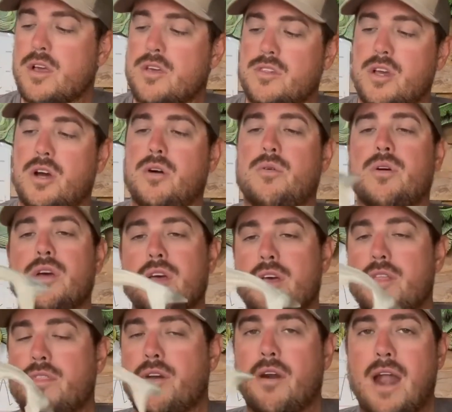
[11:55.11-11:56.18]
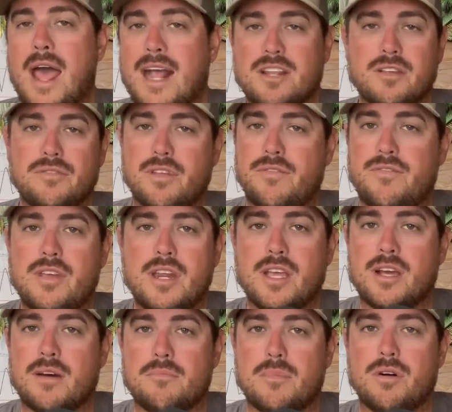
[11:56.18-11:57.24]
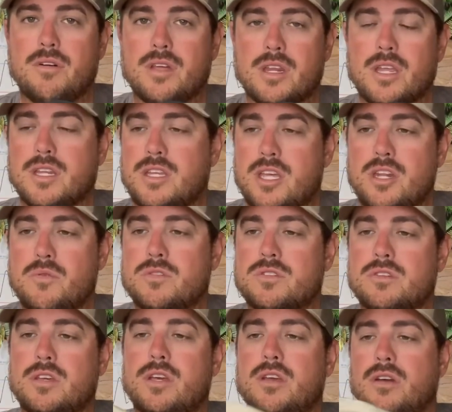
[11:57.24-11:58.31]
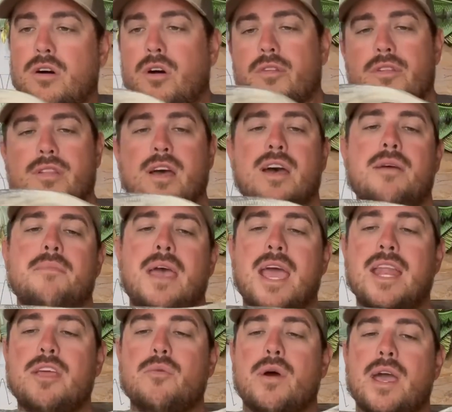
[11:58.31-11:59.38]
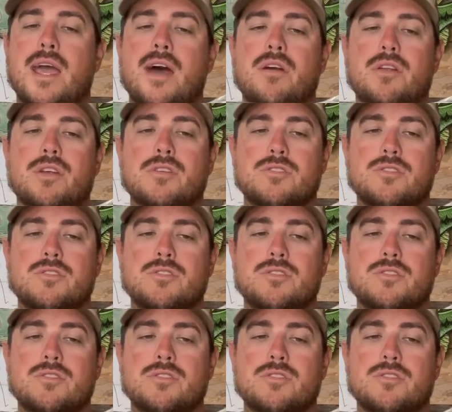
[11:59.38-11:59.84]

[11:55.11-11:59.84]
So they're actively feeding on mullet continuously all the time anyway out here.